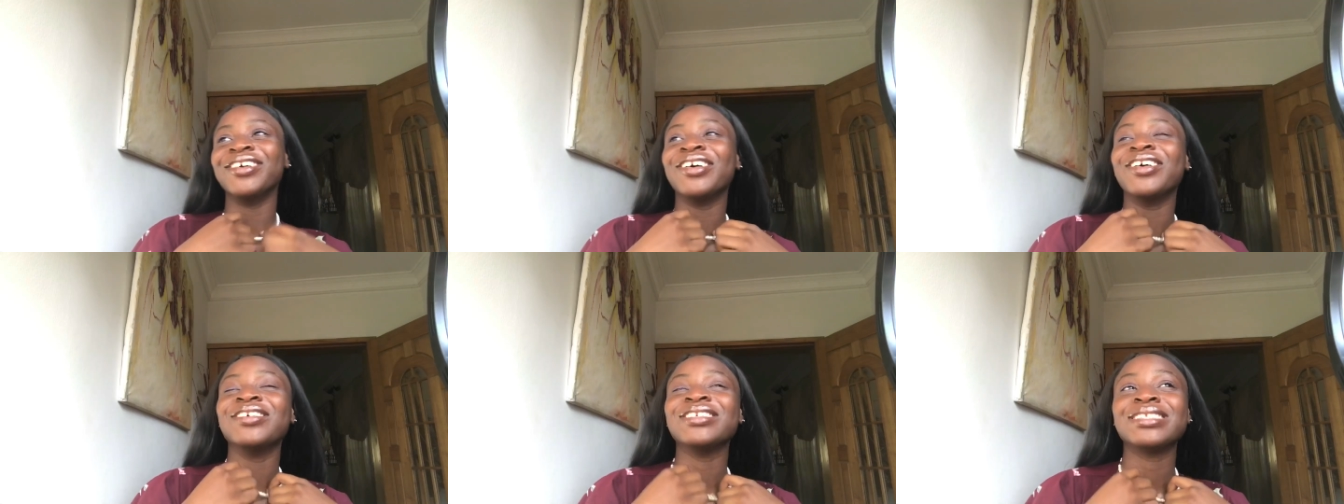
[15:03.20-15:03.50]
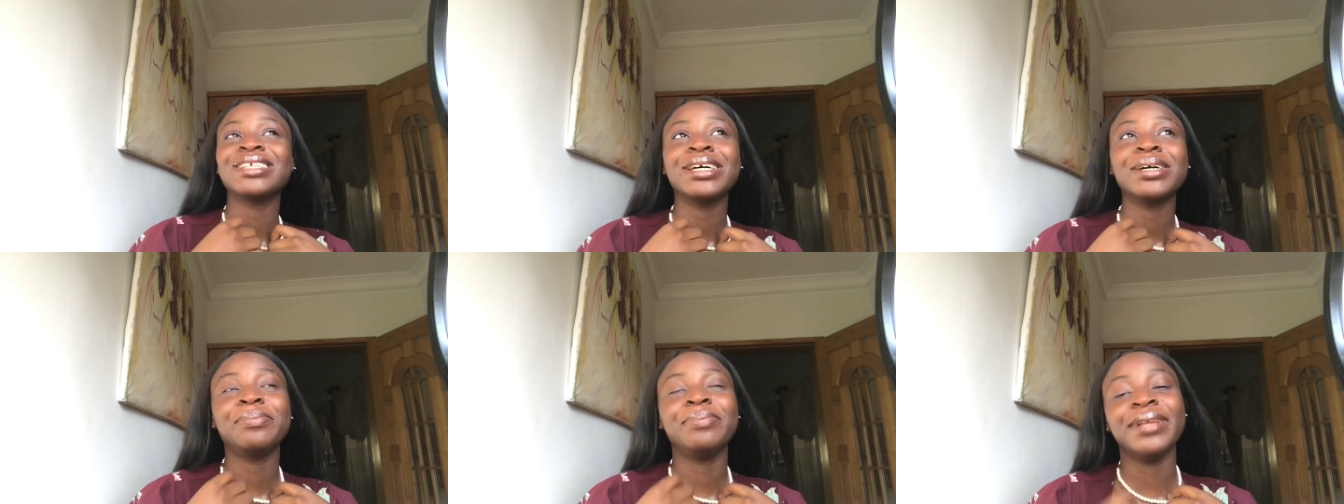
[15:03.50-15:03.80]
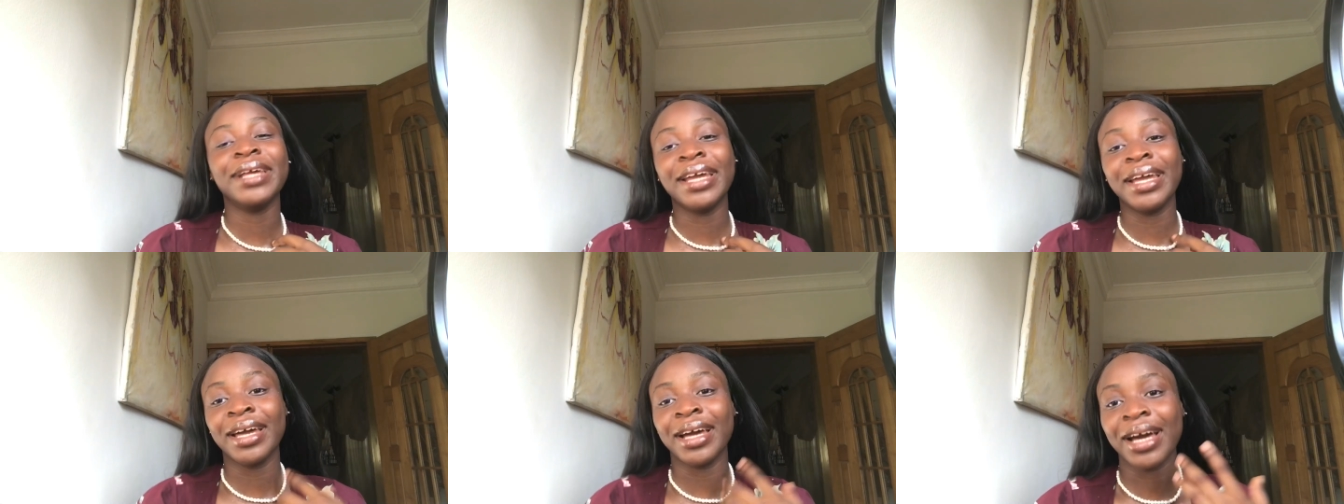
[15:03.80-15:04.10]
We started
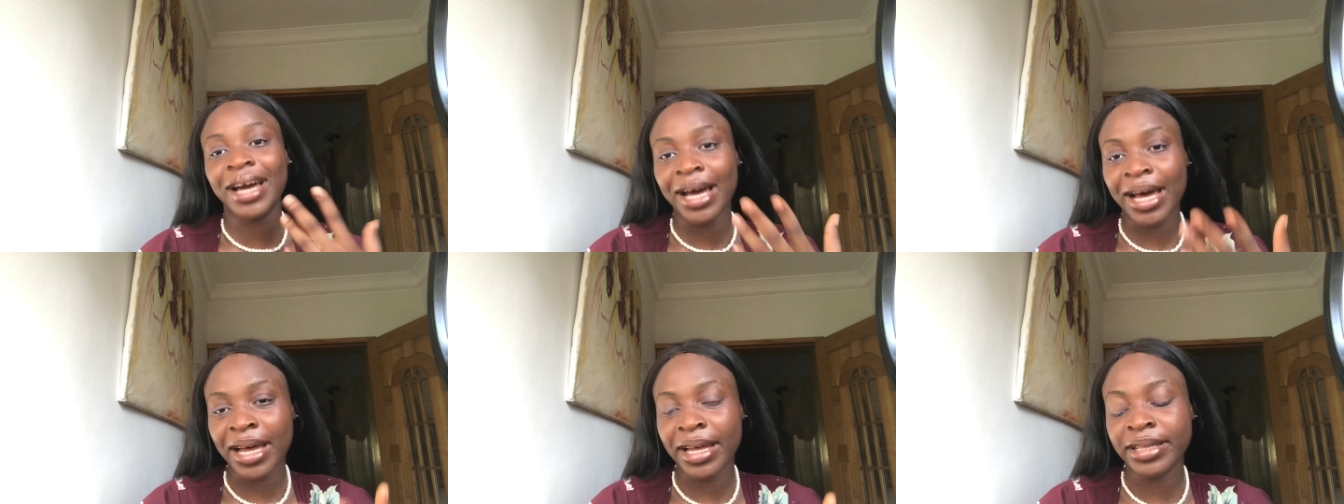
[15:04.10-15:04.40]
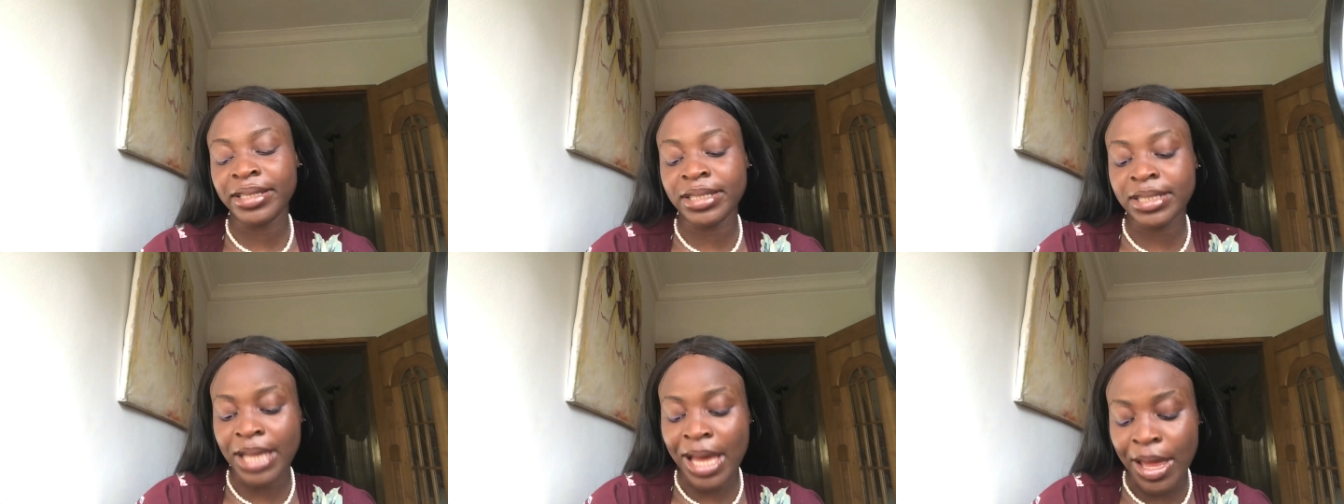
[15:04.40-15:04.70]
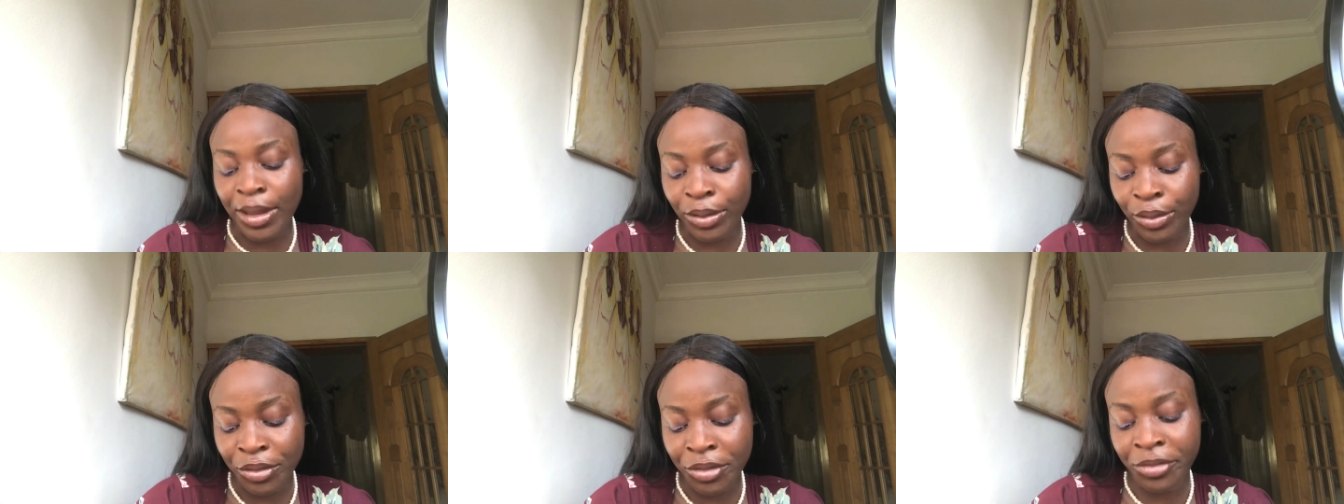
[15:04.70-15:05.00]
playing cards,
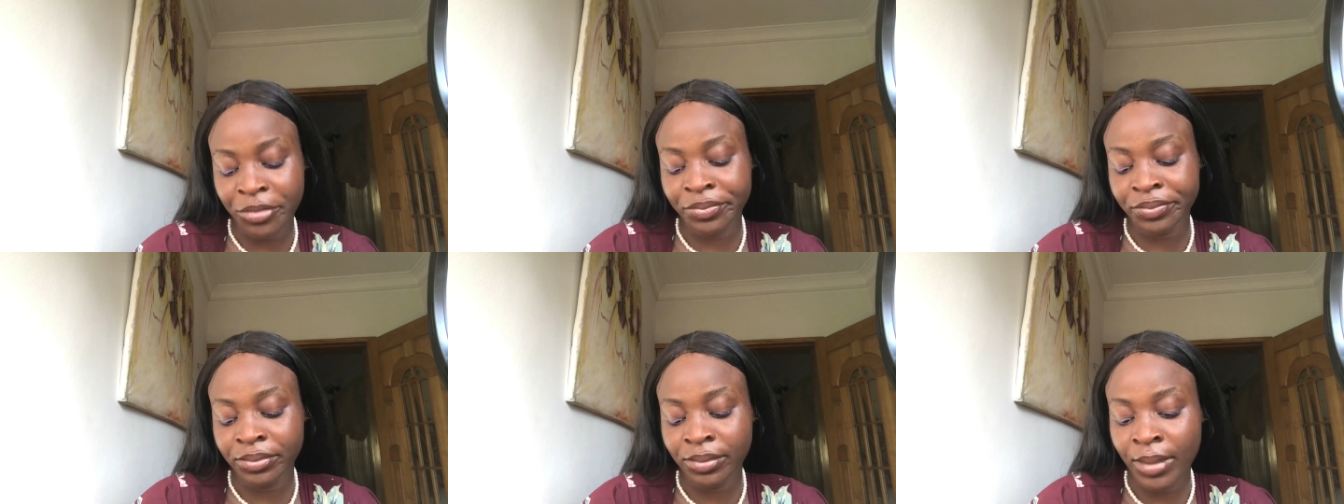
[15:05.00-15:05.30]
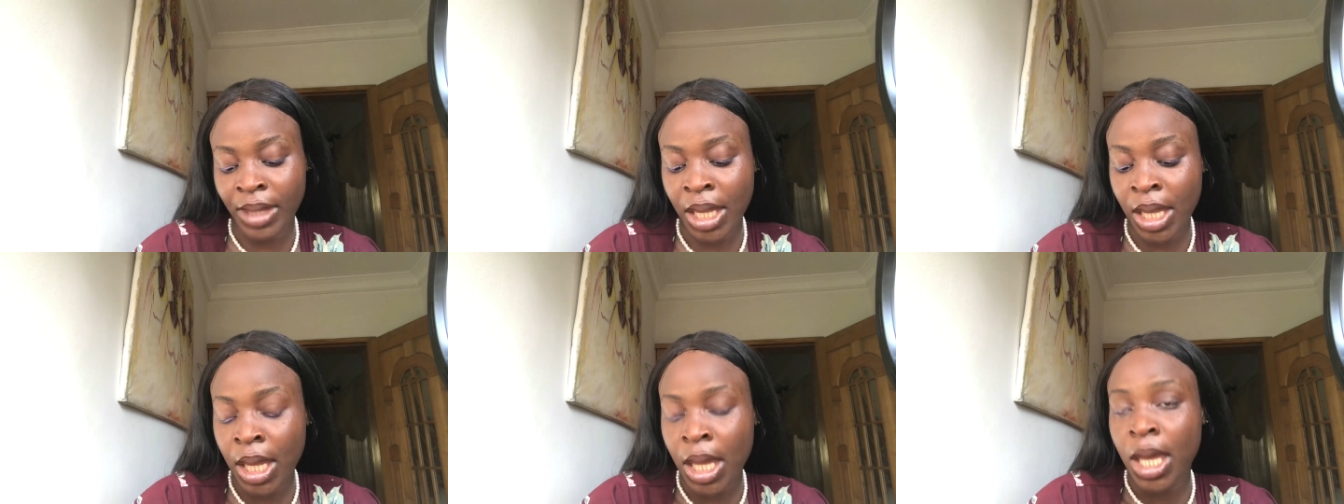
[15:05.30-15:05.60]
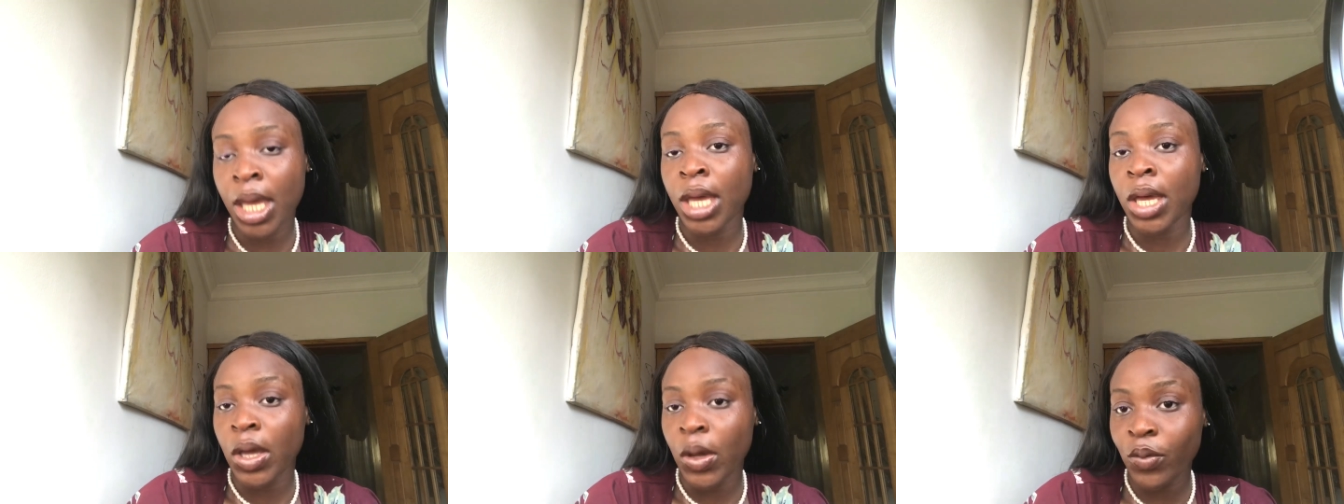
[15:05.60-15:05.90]
and
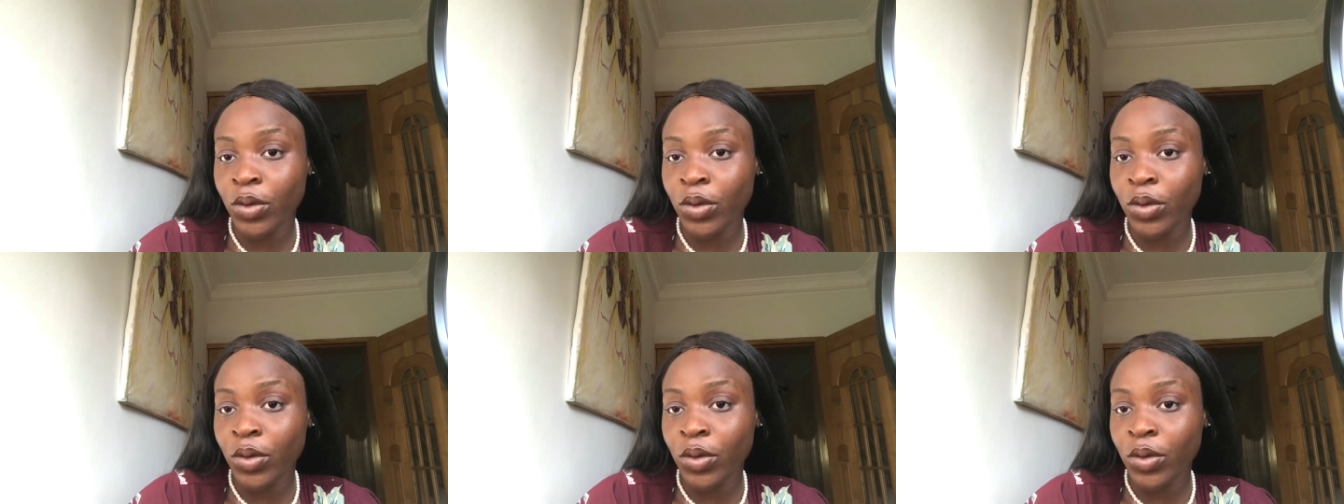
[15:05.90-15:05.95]
it